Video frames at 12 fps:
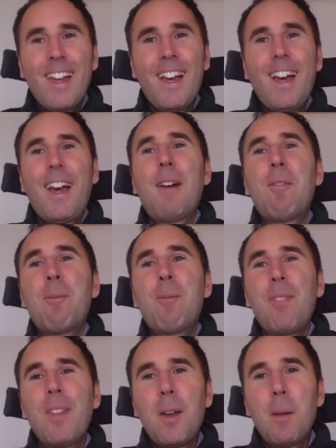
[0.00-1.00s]

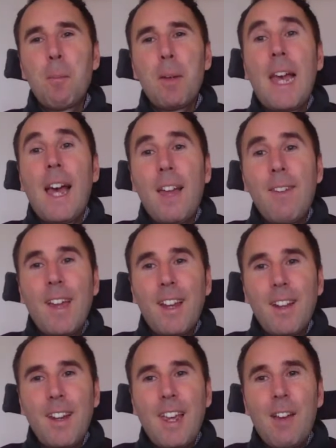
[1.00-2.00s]
But yeah, and
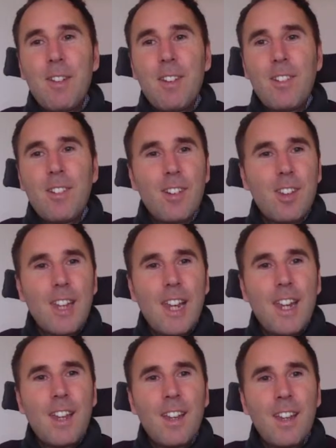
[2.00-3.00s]
then Kevin's just
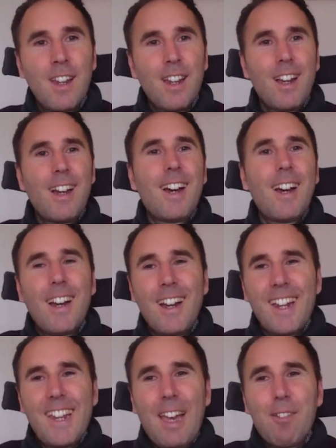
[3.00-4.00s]
saying, haha,
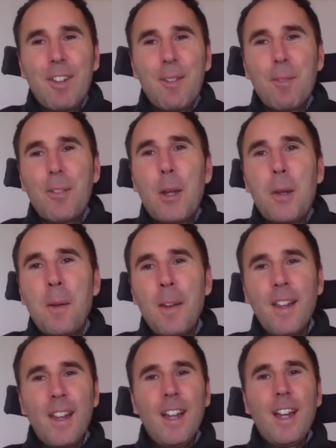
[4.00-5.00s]
hey Gavin. So
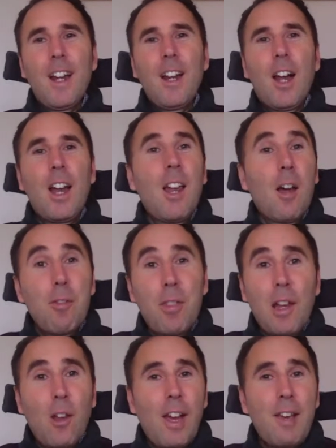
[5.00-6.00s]
I love
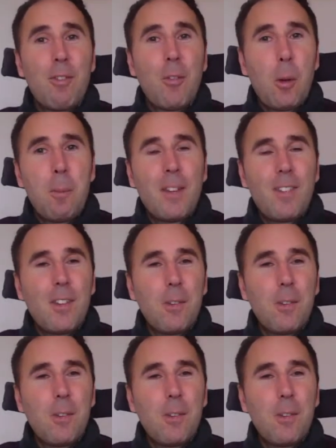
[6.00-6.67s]
the live comments.